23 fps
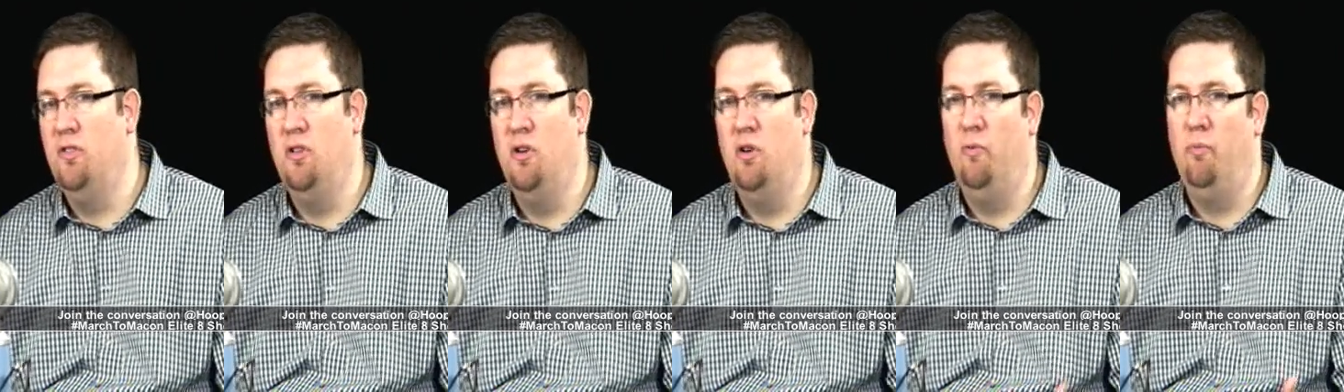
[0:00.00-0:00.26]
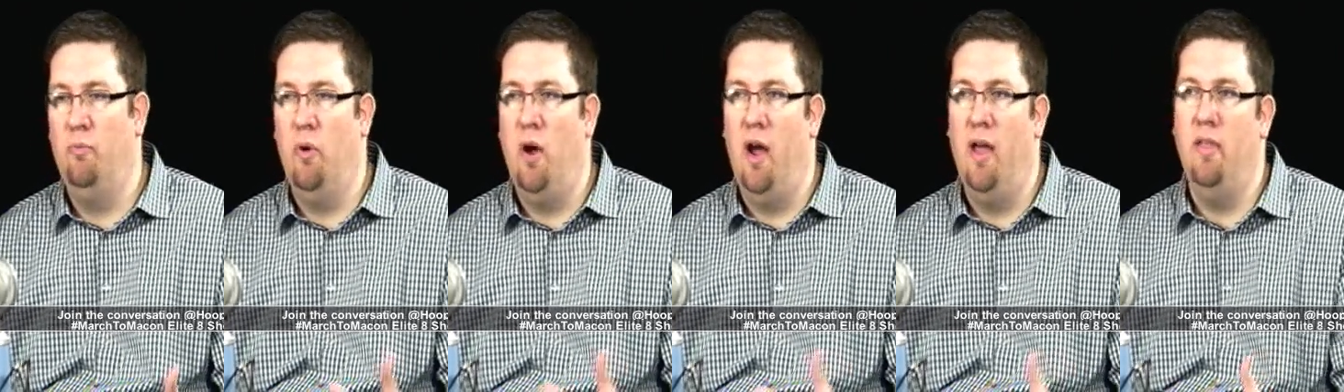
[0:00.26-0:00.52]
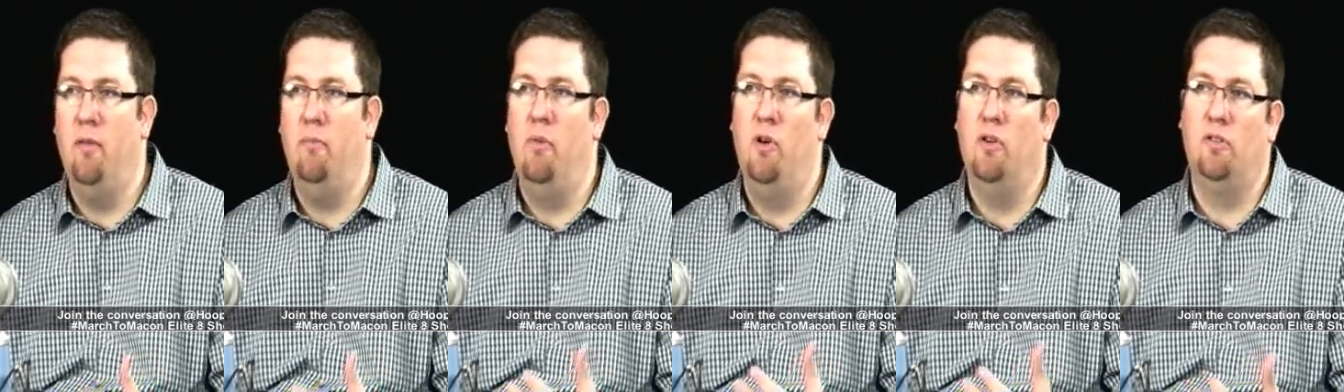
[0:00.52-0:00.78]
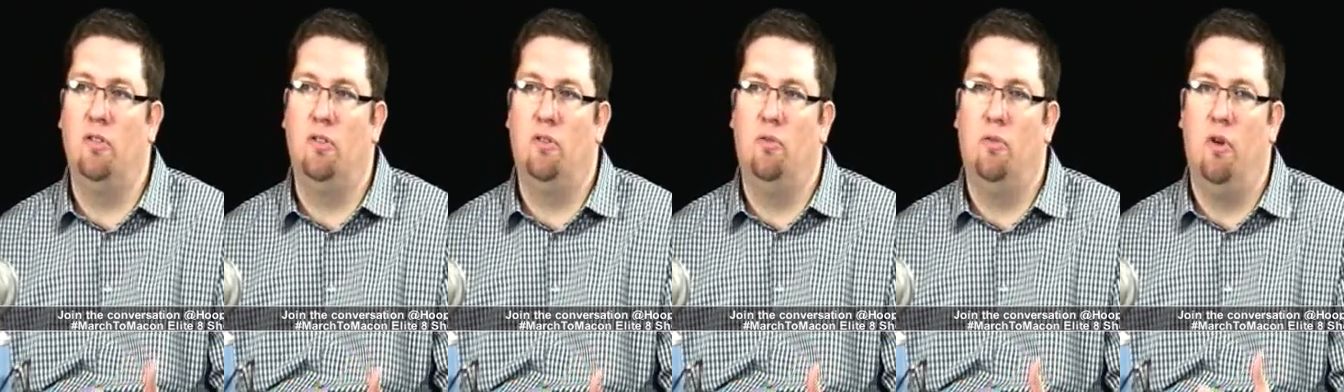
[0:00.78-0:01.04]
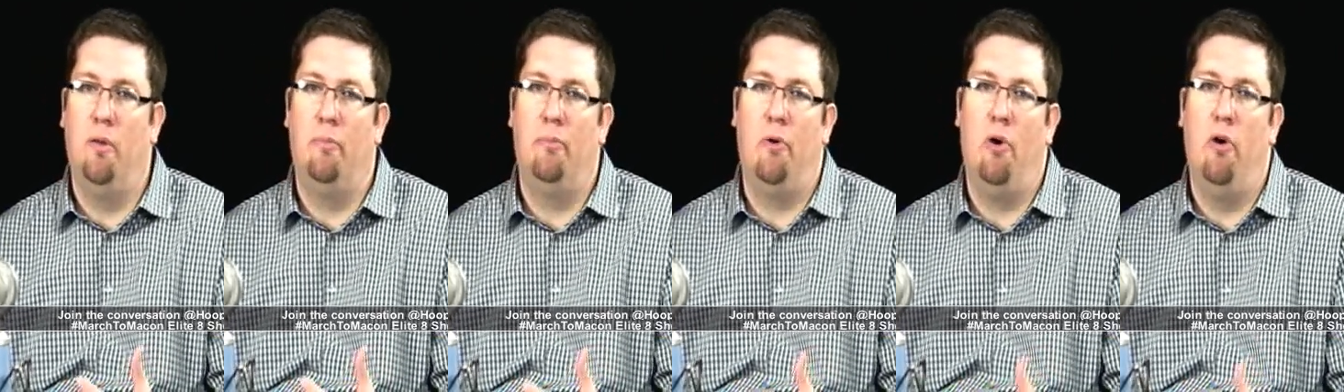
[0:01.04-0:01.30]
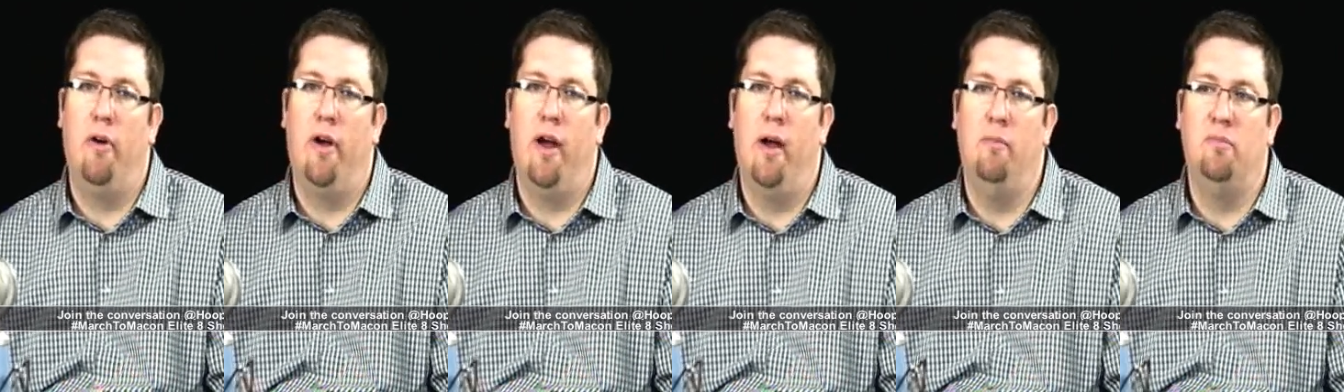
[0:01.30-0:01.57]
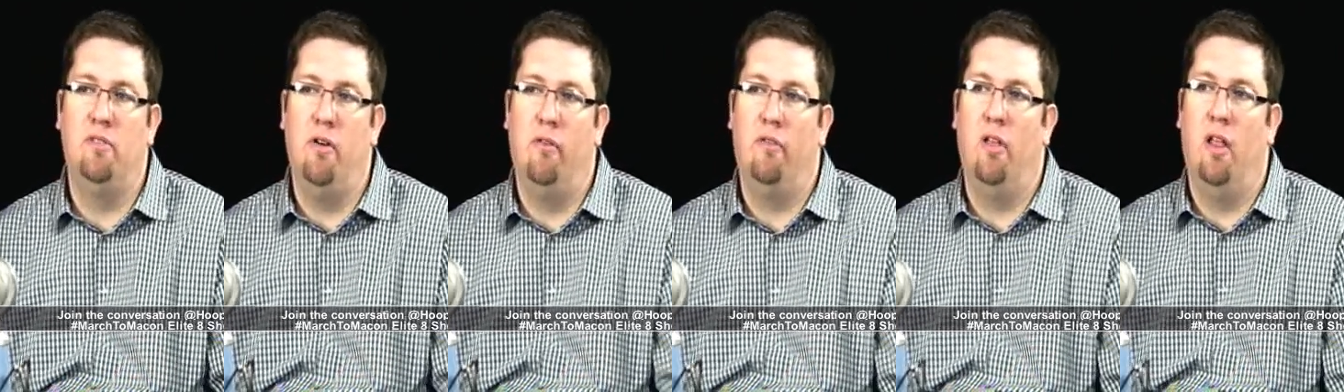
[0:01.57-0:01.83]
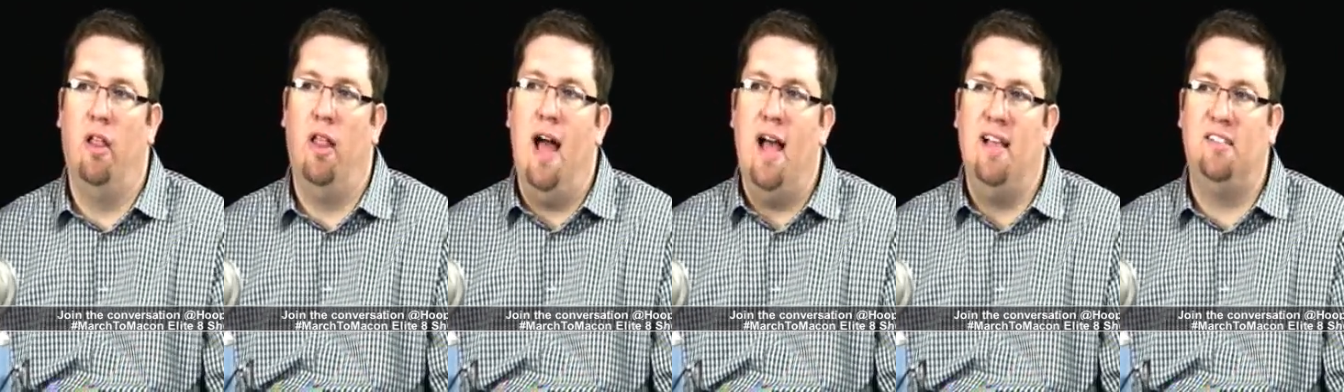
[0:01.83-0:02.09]
two of probably the most storied programs over
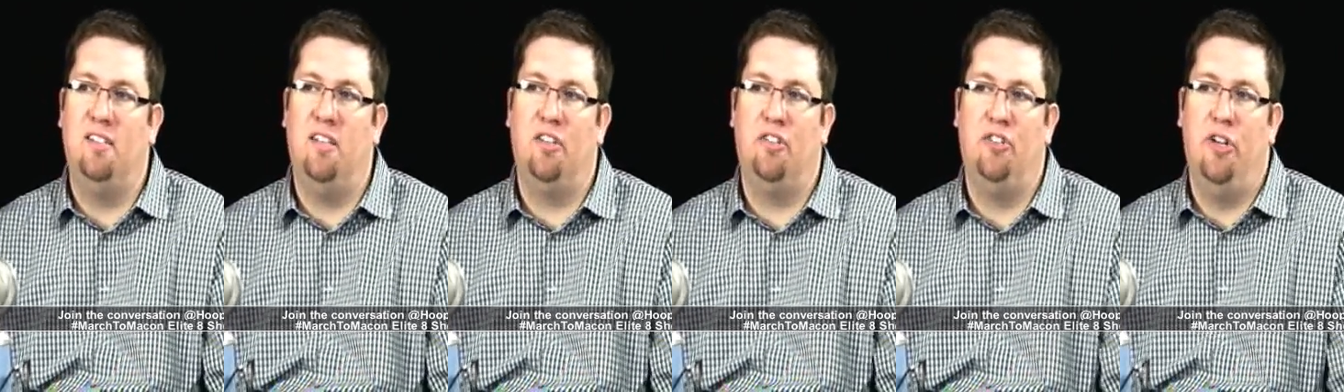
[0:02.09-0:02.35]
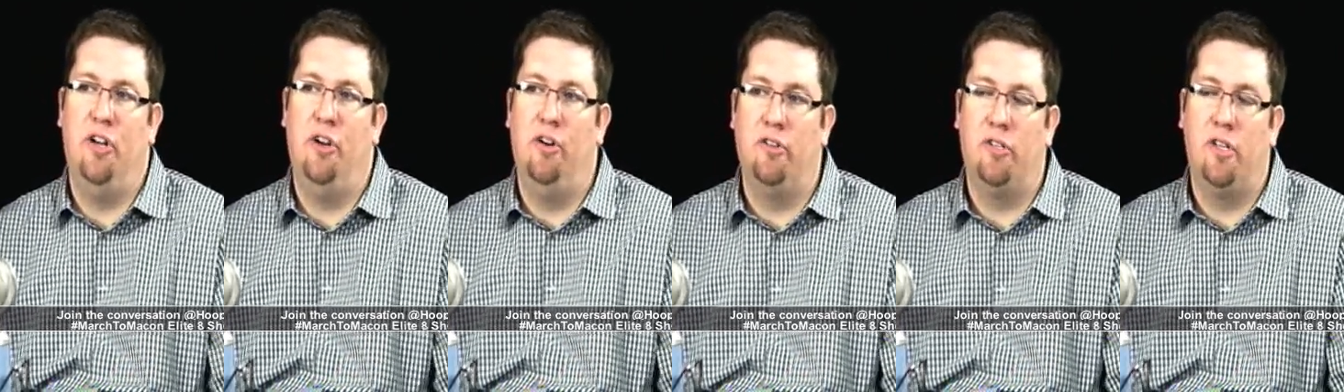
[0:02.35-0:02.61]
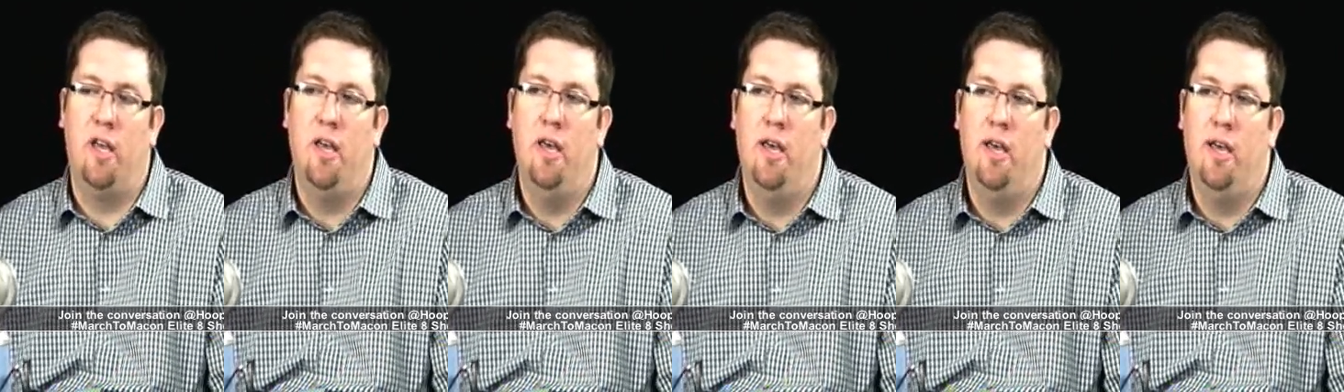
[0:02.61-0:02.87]
the last six years